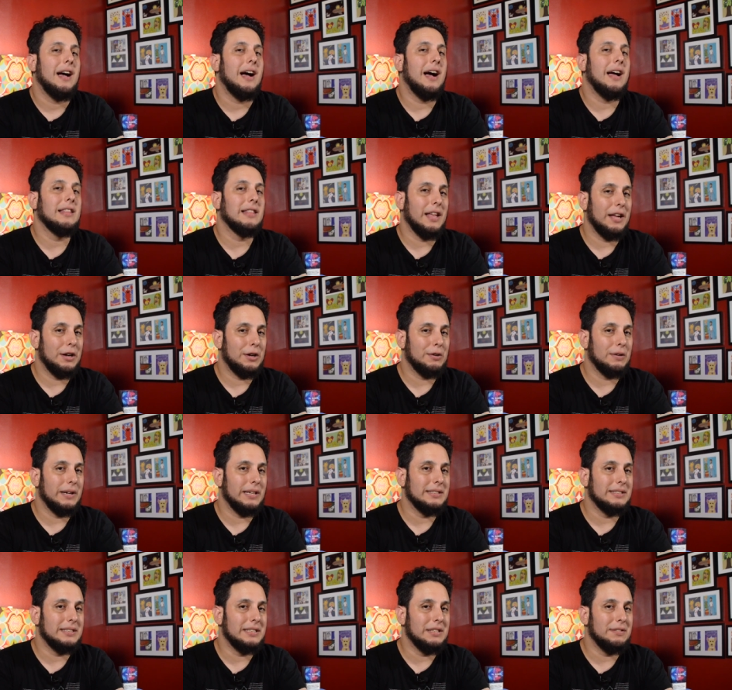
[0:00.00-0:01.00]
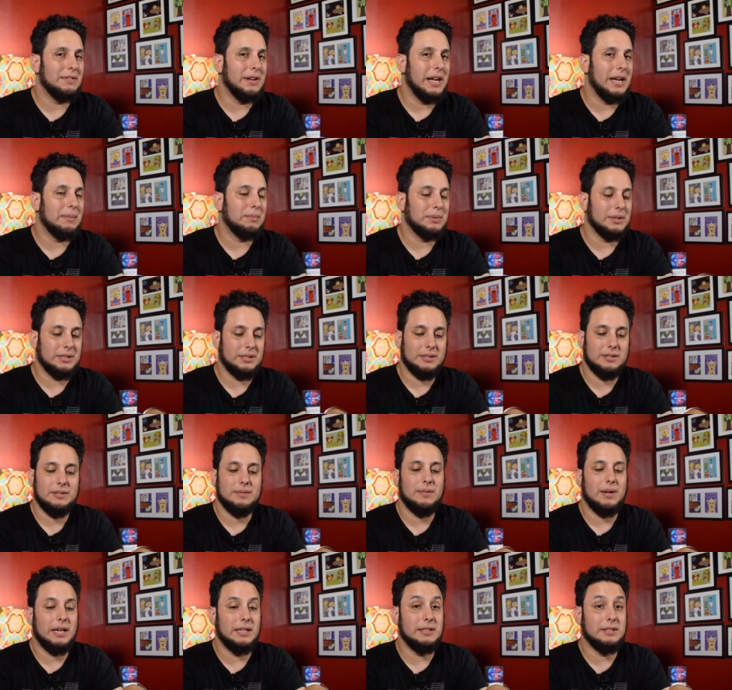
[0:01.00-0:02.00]
I like green tea vapes.
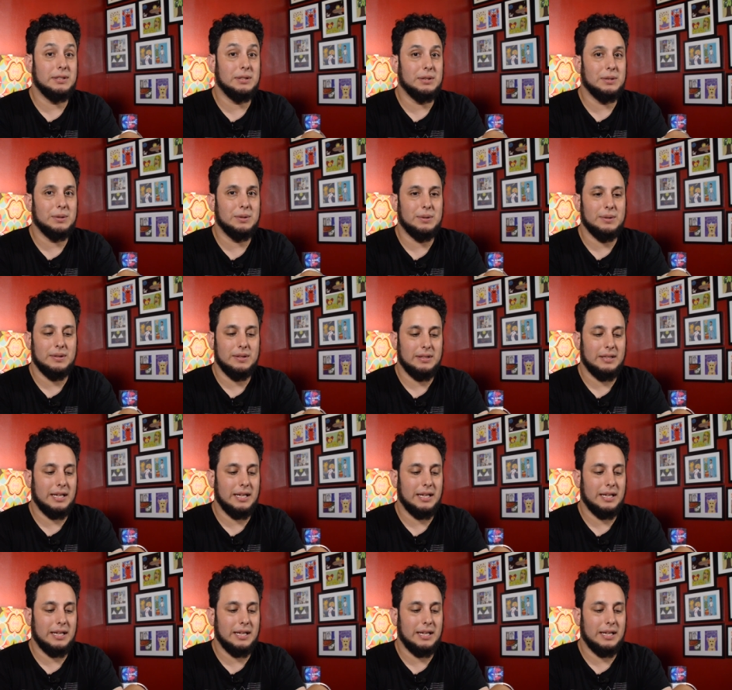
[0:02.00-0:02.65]
I do.